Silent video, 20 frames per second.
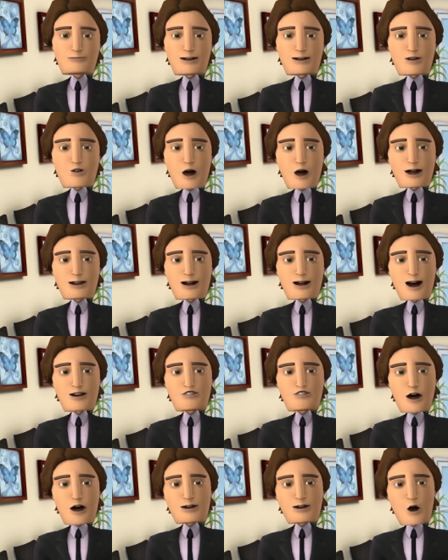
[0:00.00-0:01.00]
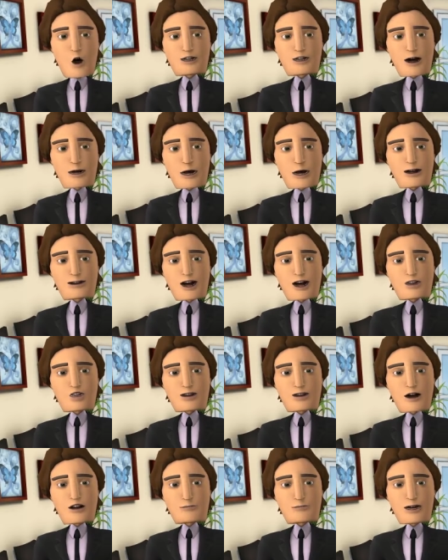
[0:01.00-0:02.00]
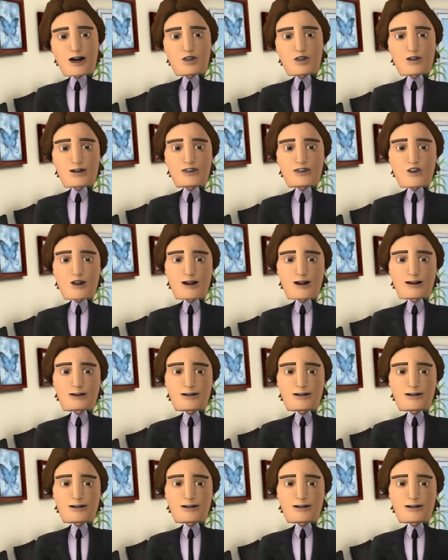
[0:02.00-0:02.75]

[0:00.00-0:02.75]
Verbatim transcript: to allow for documentation of patients that